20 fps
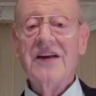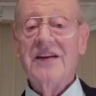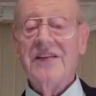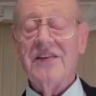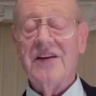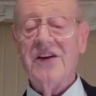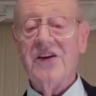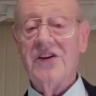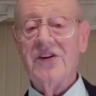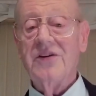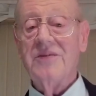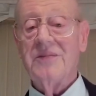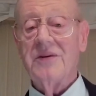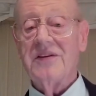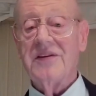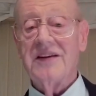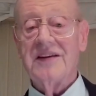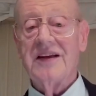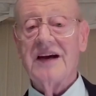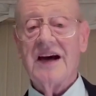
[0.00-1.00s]
the humor
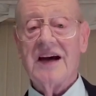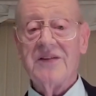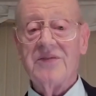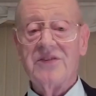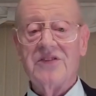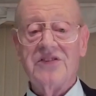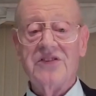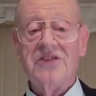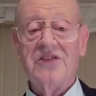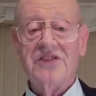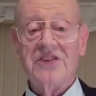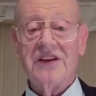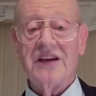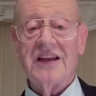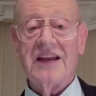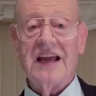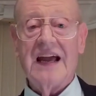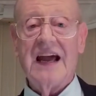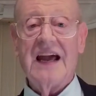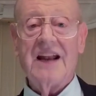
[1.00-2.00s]
that God was using
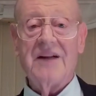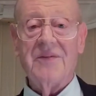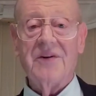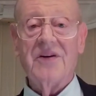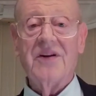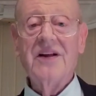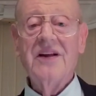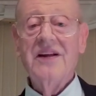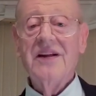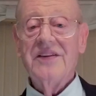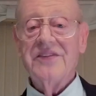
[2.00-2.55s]
an animal